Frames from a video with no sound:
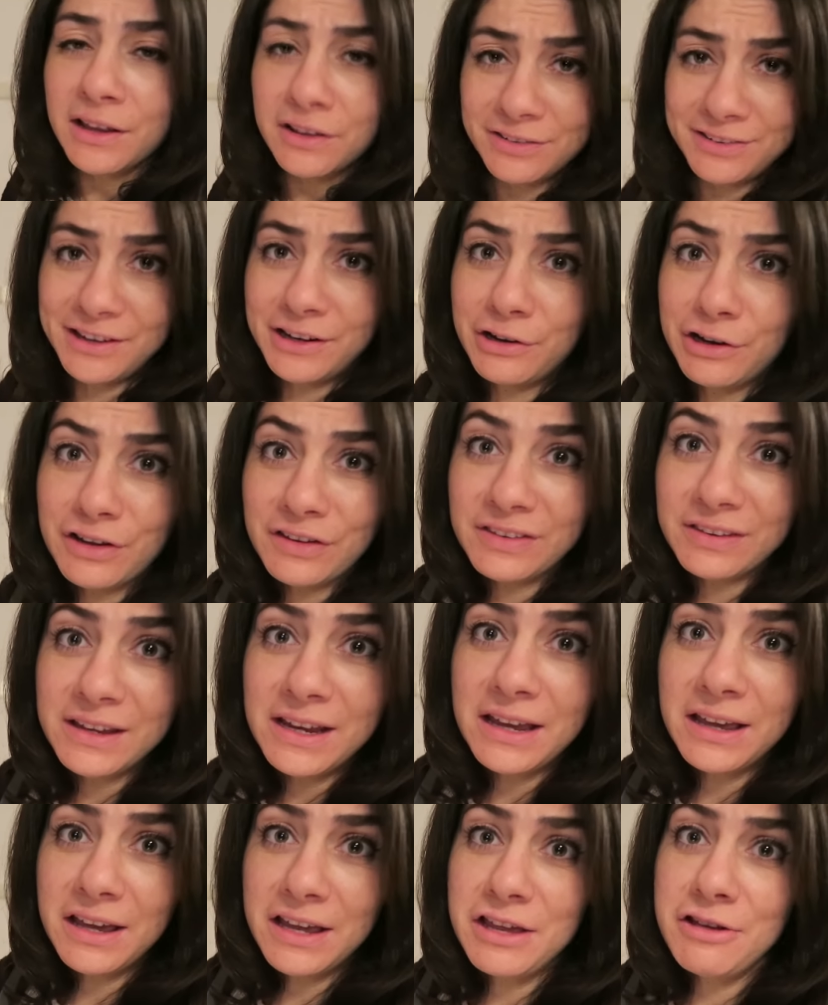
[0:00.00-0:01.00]

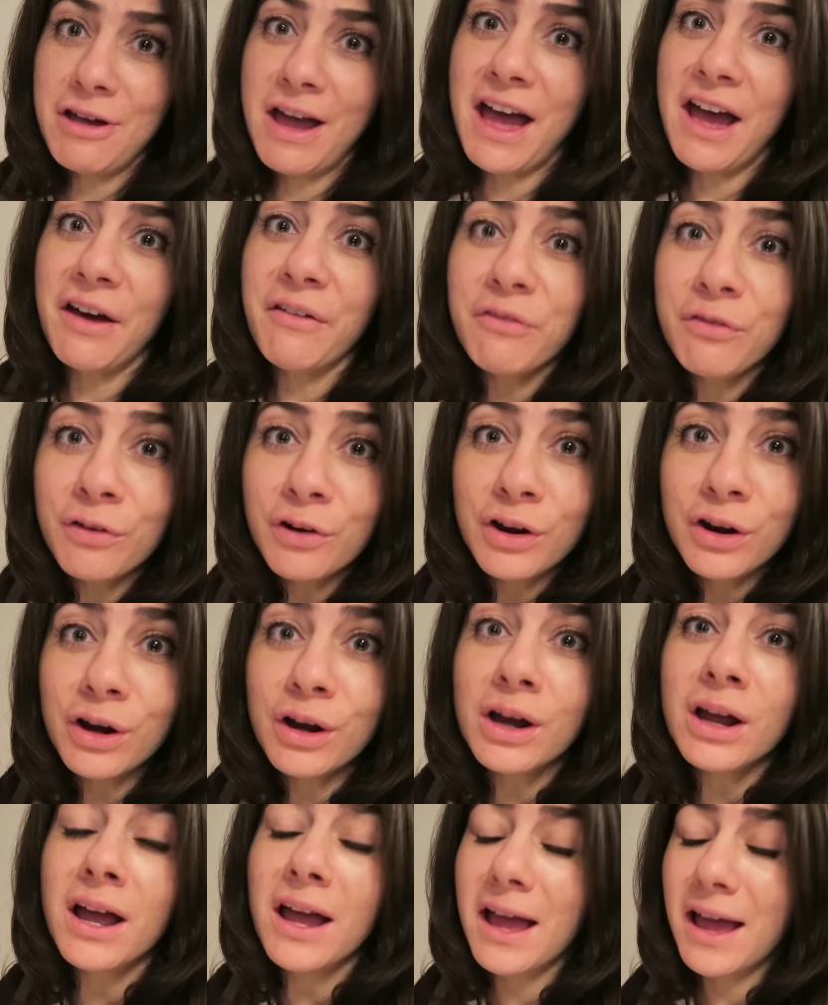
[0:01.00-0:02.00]
seriously, can you
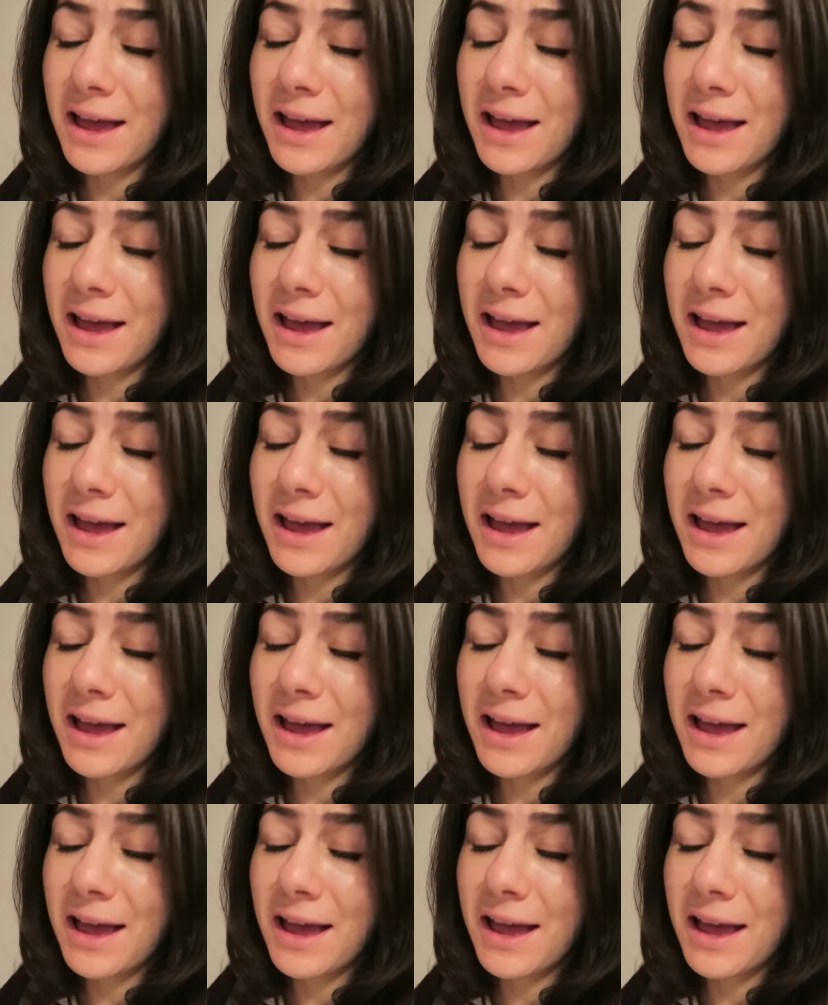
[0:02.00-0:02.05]
ever,